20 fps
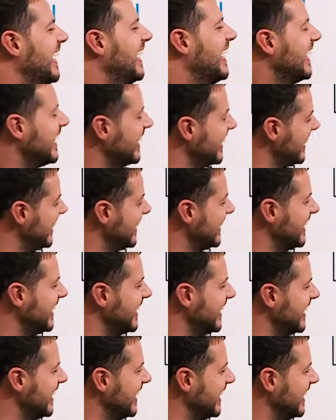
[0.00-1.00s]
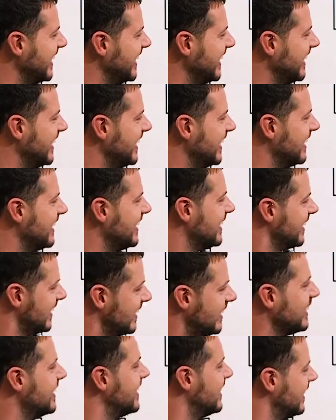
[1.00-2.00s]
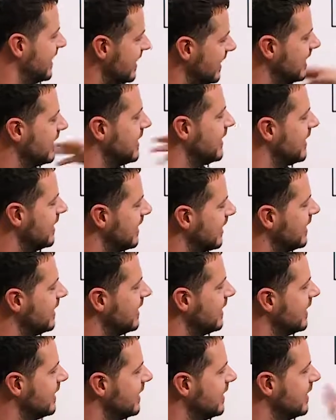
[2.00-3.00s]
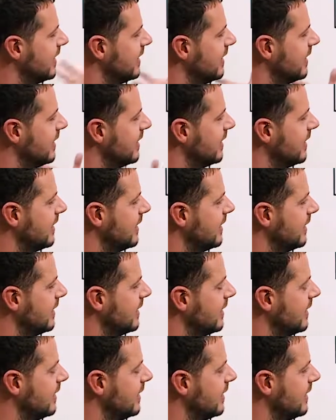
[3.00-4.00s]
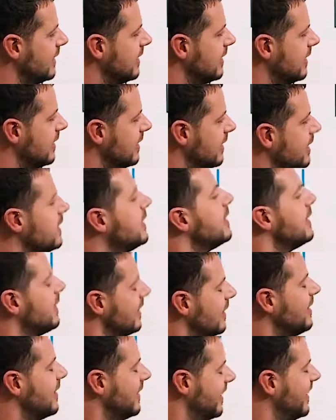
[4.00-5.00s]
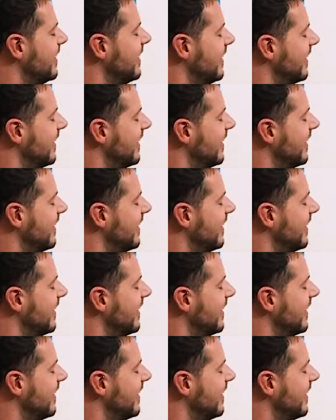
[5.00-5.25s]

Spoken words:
(not speaking)